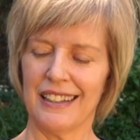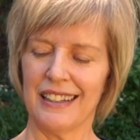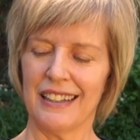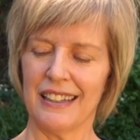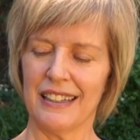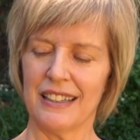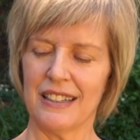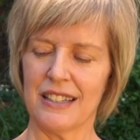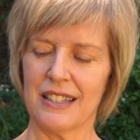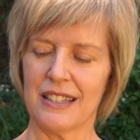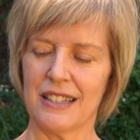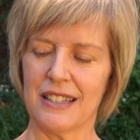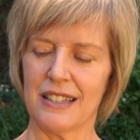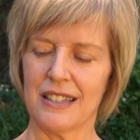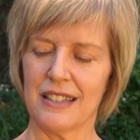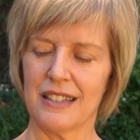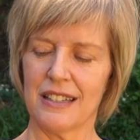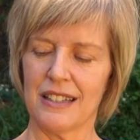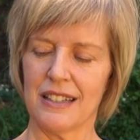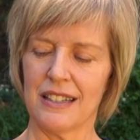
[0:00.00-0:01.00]
it's
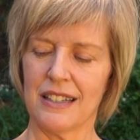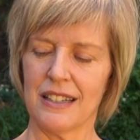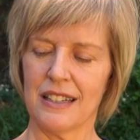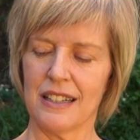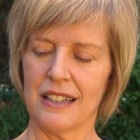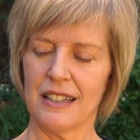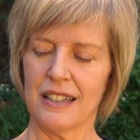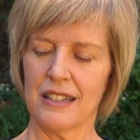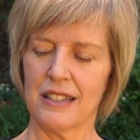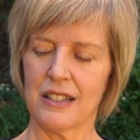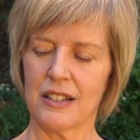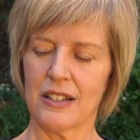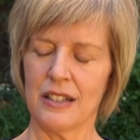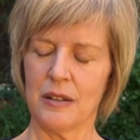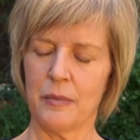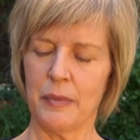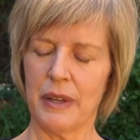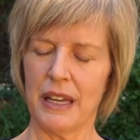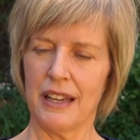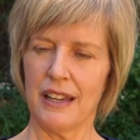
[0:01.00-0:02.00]
going
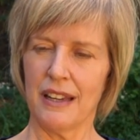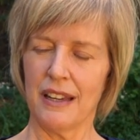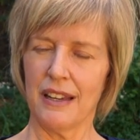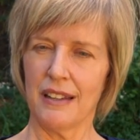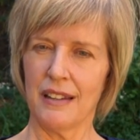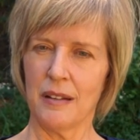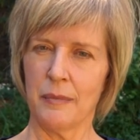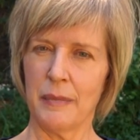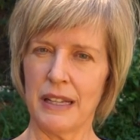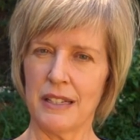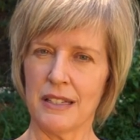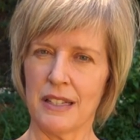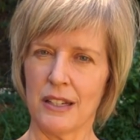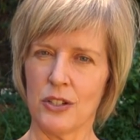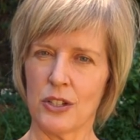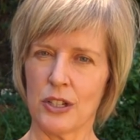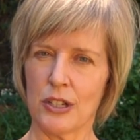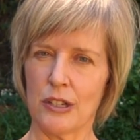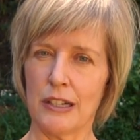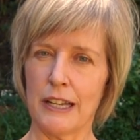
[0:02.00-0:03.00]
to be an amazing
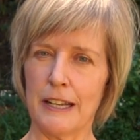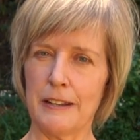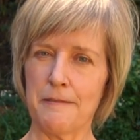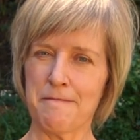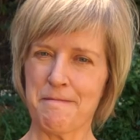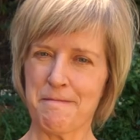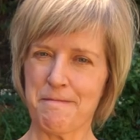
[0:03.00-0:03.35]
journey.